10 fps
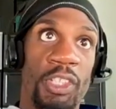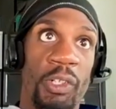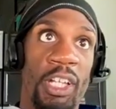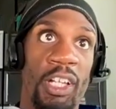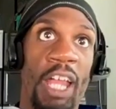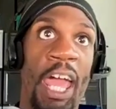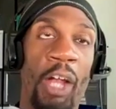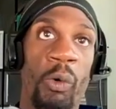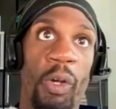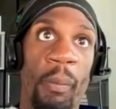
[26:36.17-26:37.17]
they're getting
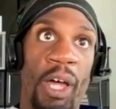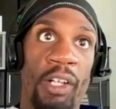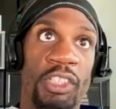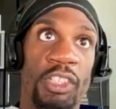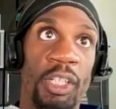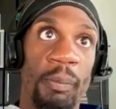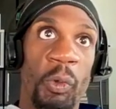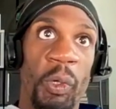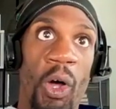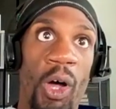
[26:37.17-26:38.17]
adequate amount of sleep,
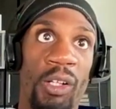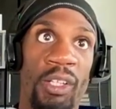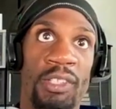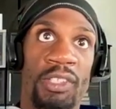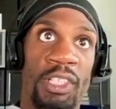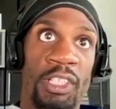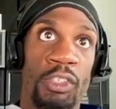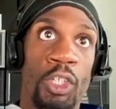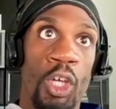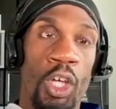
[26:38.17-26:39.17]
doing all of these things.